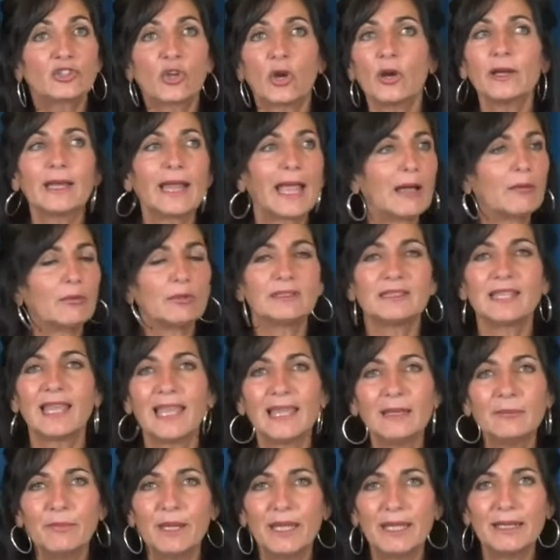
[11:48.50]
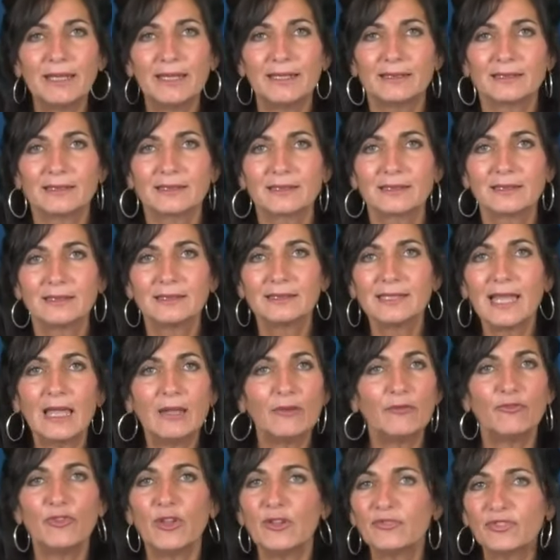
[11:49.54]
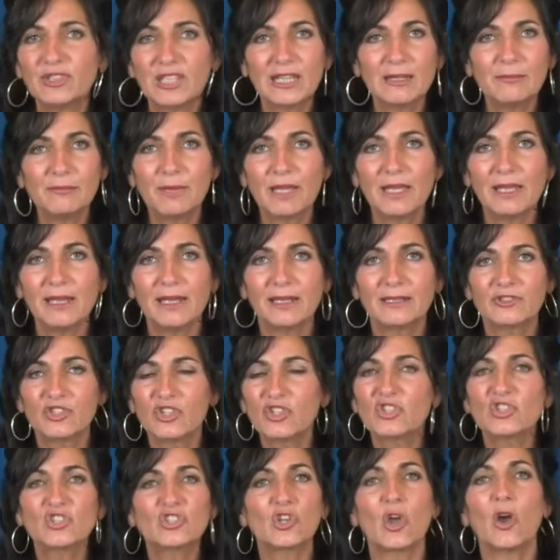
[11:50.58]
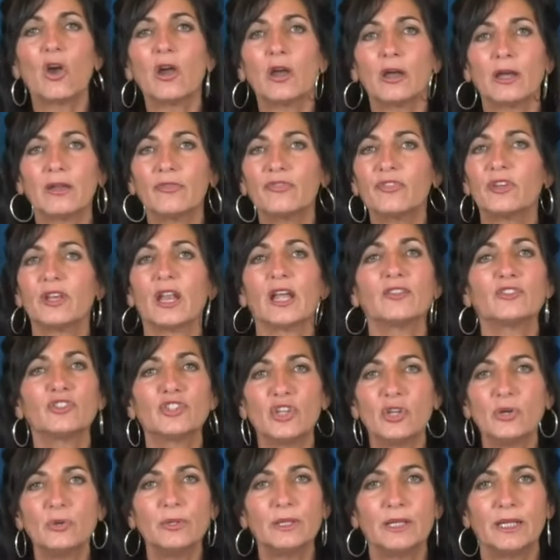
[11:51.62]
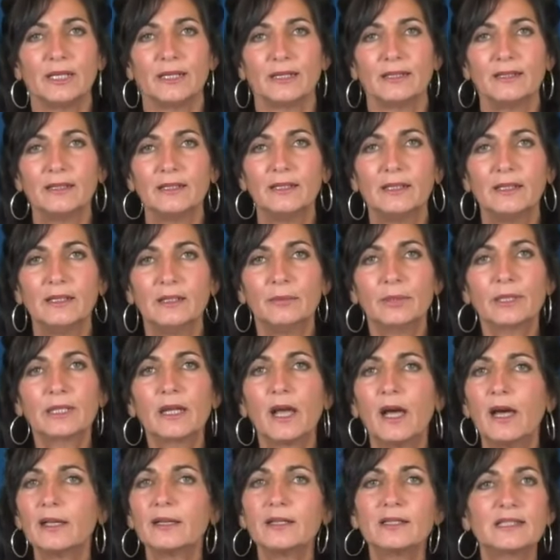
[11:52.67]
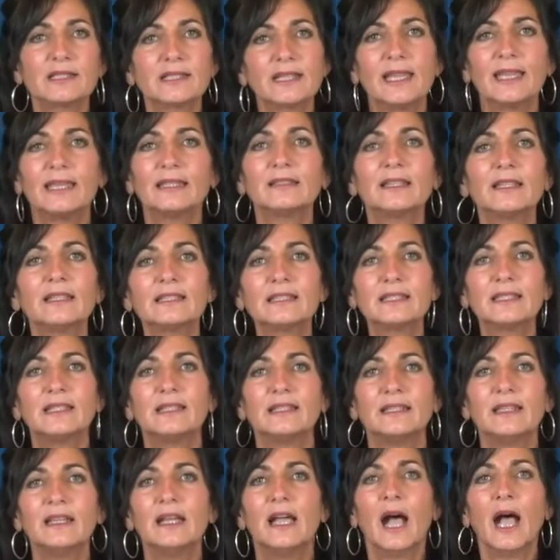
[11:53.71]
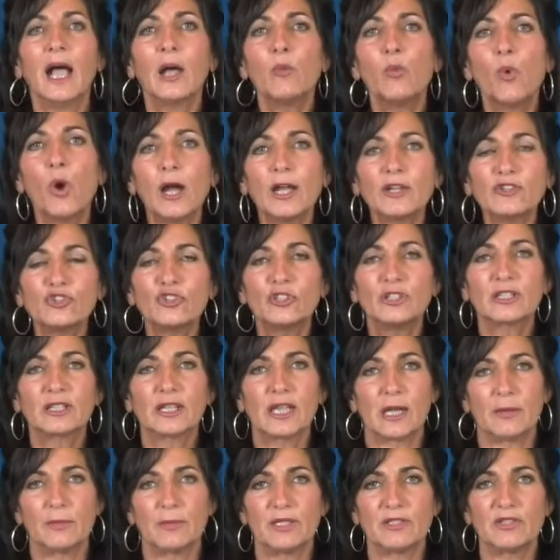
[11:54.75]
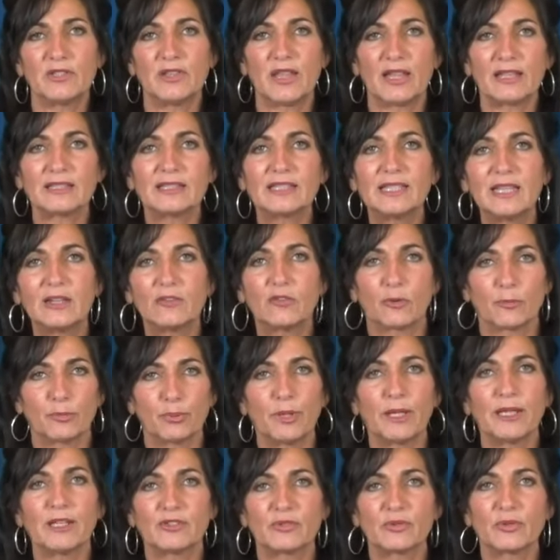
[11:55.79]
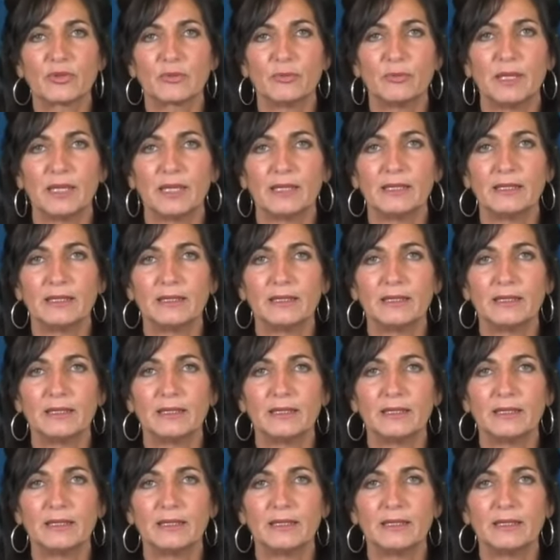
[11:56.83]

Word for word: Start out with 10 minutes, 10, 15 minutes. Just start if you're not doing it. But God is saying, listen, I want you to come into that secret place with